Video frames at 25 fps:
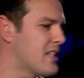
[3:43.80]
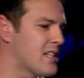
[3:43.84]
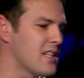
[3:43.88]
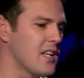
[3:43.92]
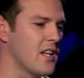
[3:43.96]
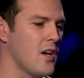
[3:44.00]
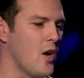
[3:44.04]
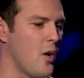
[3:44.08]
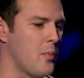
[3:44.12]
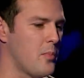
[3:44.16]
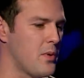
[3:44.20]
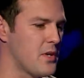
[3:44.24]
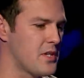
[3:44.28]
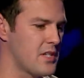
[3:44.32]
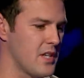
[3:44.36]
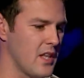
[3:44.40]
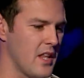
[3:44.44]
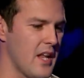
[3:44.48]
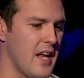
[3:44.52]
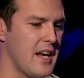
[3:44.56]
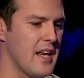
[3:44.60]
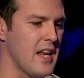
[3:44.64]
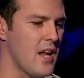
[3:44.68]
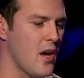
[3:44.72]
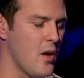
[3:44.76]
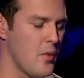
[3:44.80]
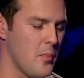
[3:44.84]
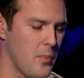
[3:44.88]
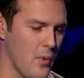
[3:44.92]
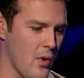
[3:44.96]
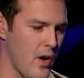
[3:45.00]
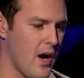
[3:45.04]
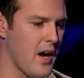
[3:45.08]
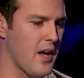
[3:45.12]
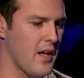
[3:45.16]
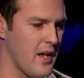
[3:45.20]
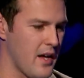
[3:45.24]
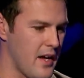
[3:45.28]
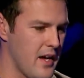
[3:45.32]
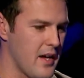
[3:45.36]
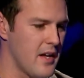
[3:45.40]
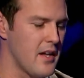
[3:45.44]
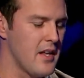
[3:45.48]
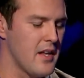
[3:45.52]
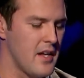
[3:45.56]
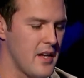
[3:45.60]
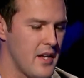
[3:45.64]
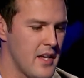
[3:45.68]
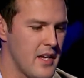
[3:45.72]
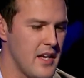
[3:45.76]
Italy or Brazil anyhow, but
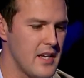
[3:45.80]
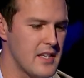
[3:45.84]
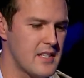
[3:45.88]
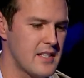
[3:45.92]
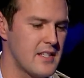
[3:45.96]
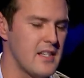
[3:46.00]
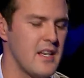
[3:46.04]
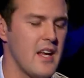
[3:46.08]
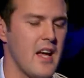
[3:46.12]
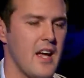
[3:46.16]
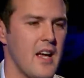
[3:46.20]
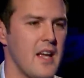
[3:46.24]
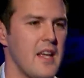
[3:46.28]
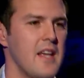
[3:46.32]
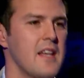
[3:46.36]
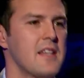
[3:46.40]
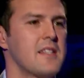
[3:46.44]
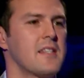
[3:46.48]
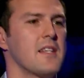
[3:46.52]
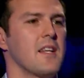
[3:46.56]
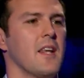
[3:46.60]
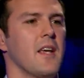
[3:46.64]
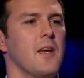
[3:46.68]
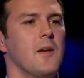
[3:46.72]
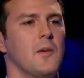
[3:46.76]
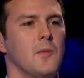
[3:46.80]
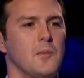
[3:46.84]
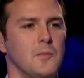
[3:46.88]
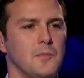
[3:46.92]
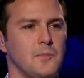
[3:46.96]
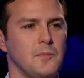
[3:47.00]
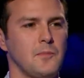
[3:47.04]
Italy.